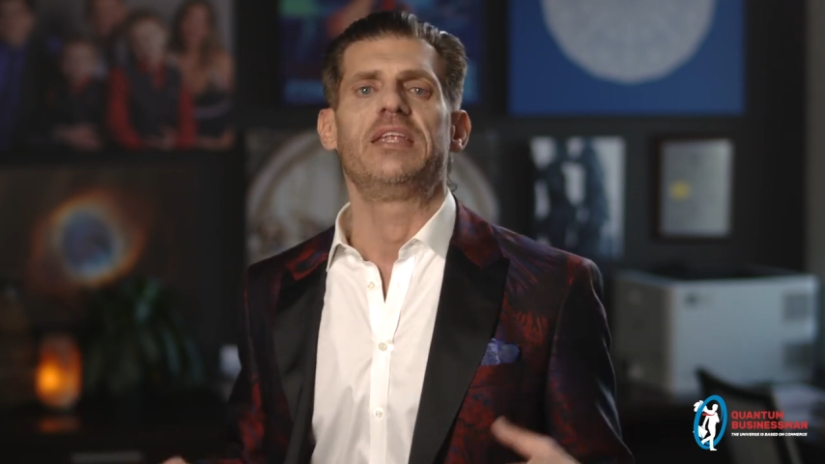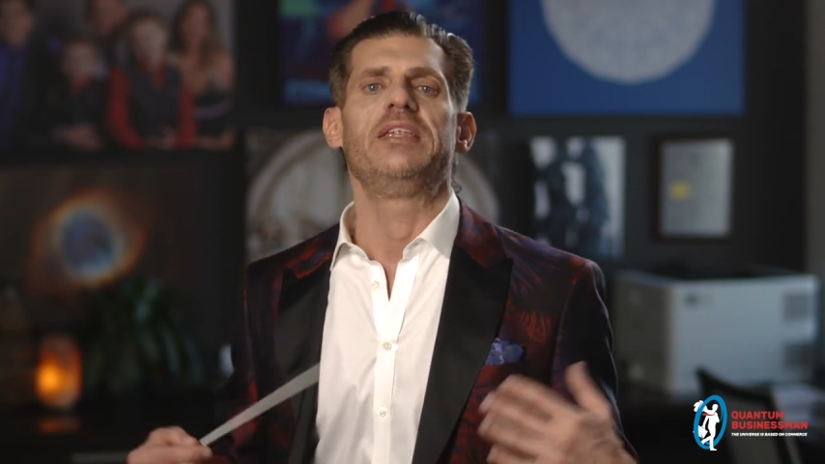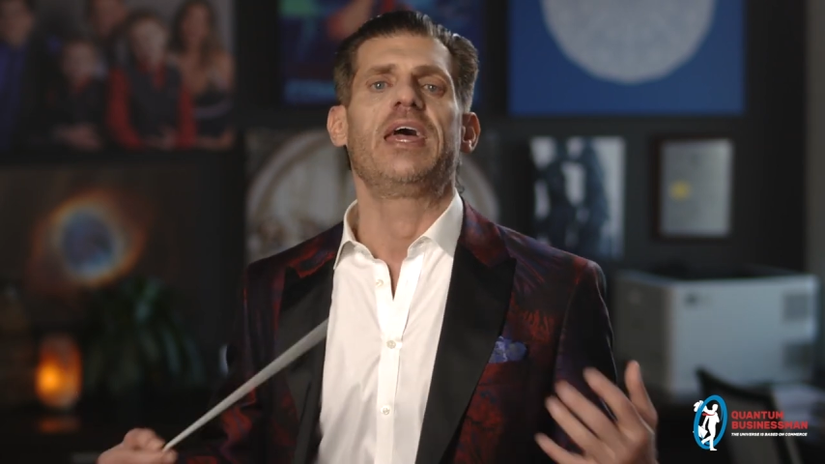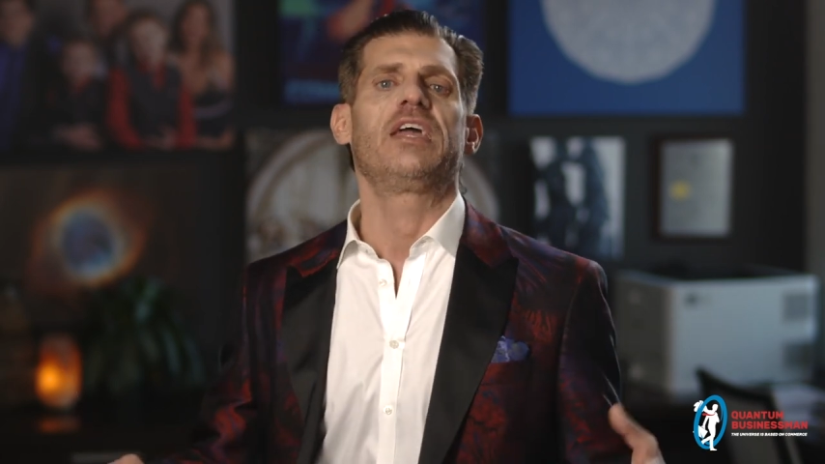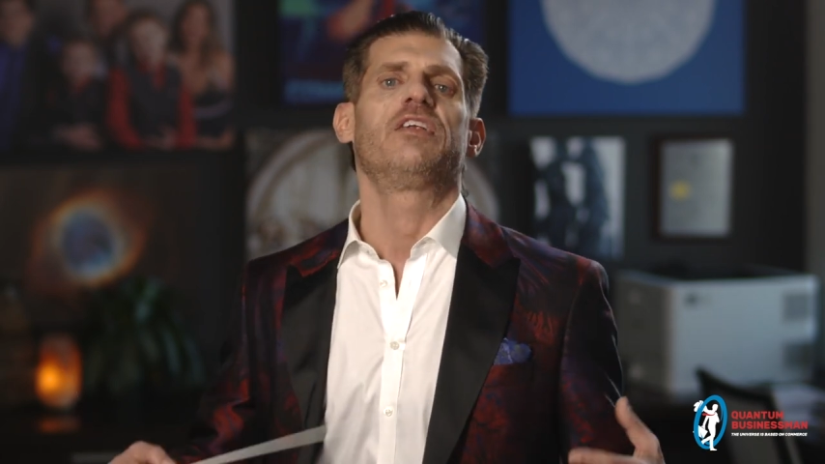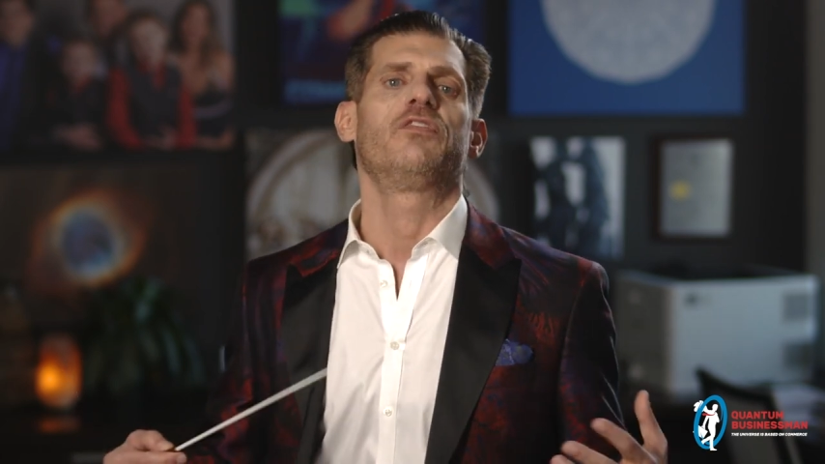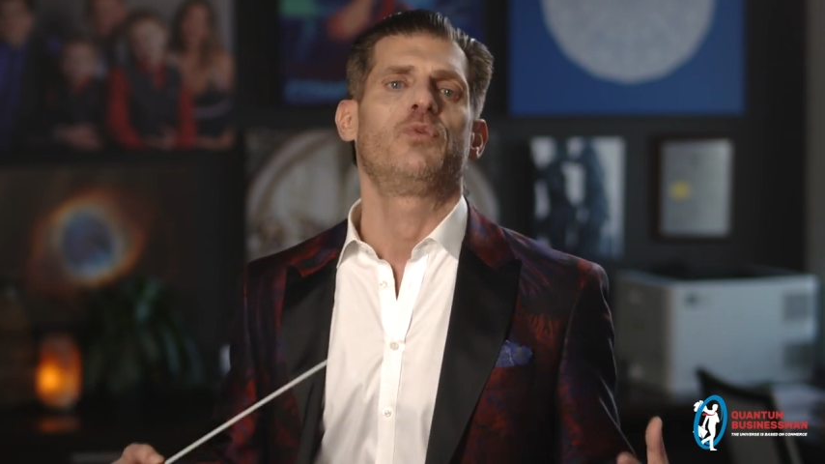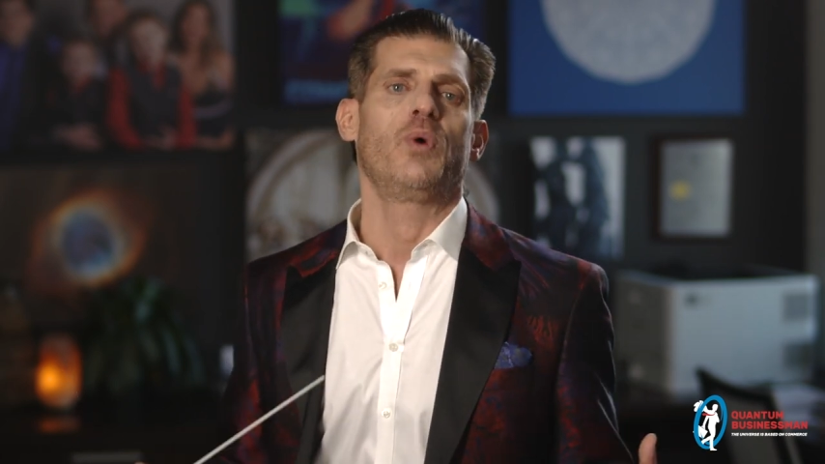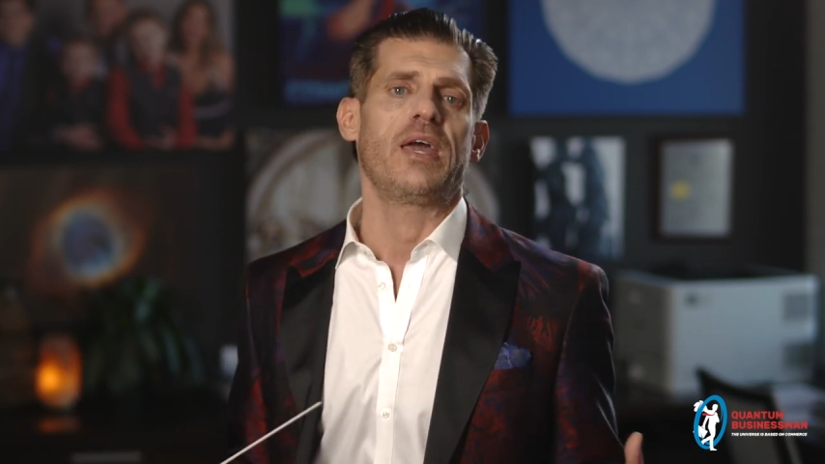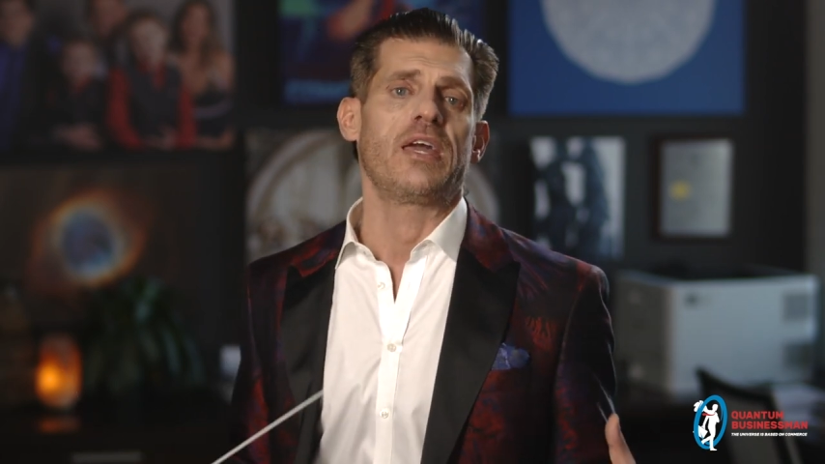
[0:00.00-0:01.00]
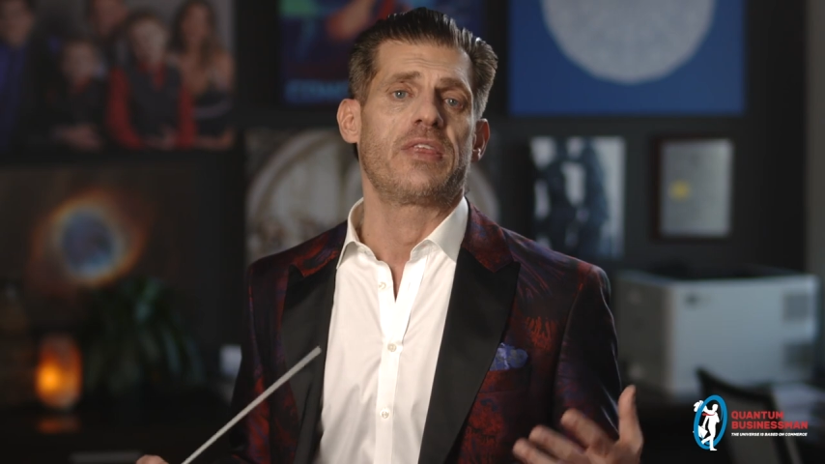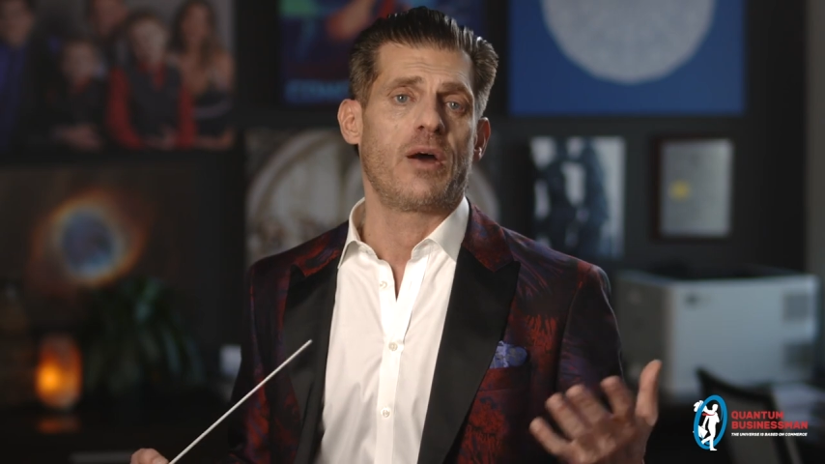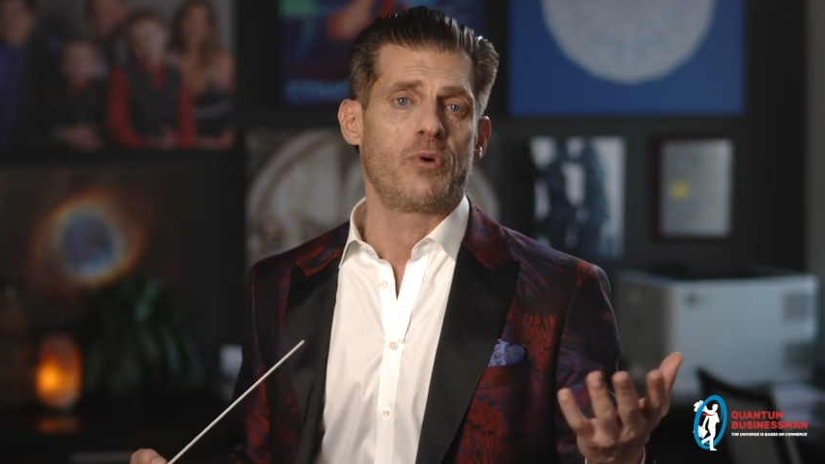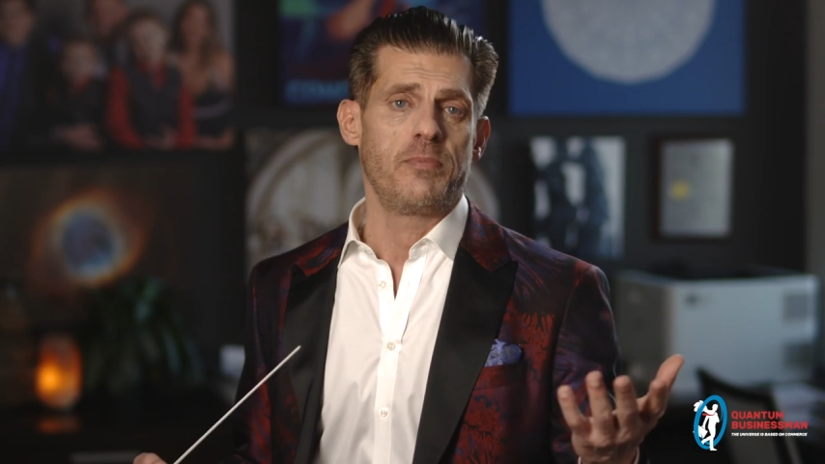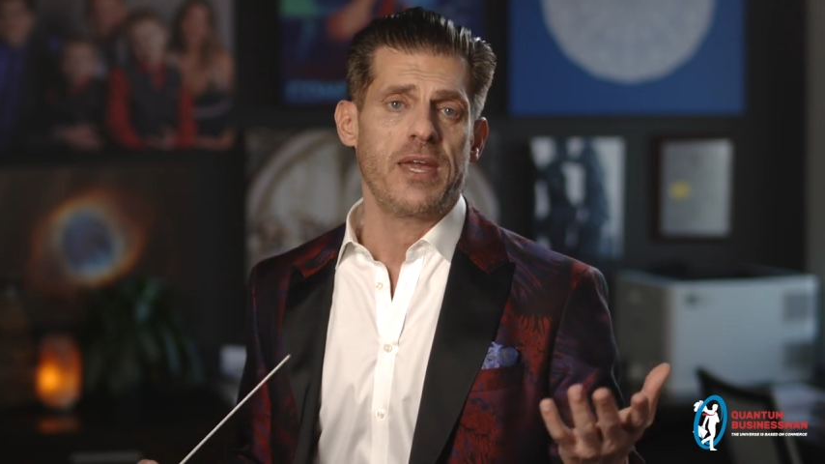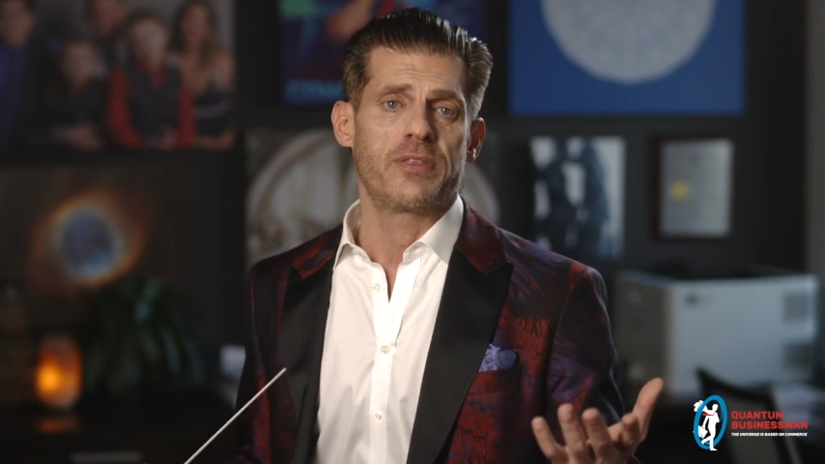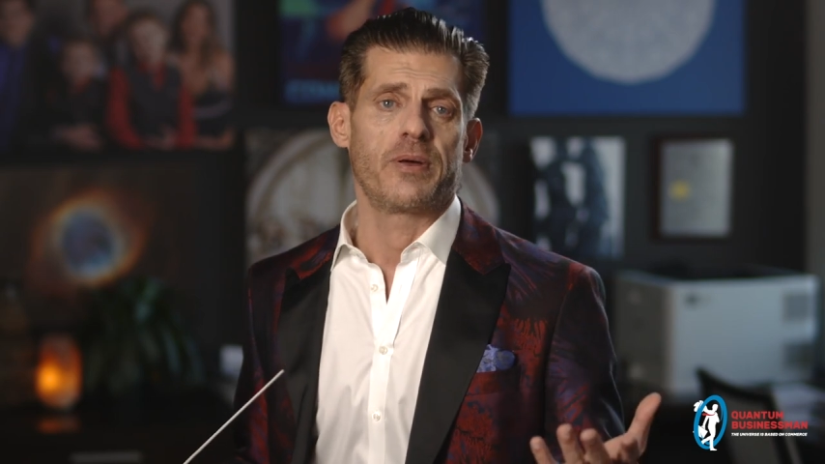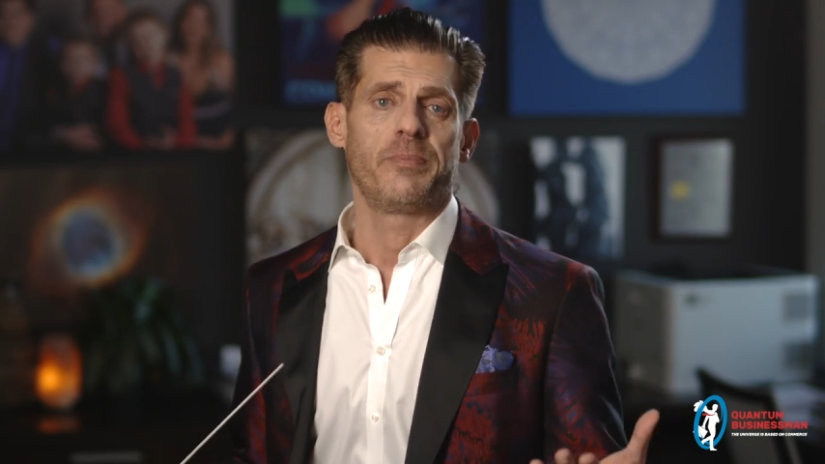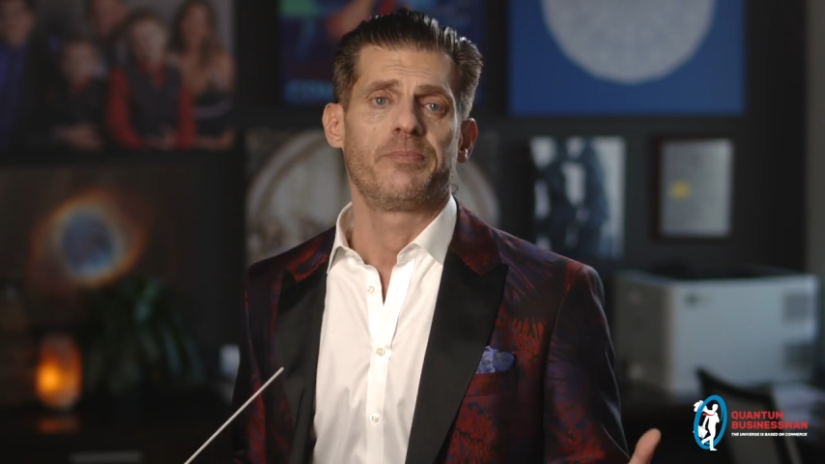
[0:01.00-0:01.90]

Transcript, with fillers: a negative way that would make them.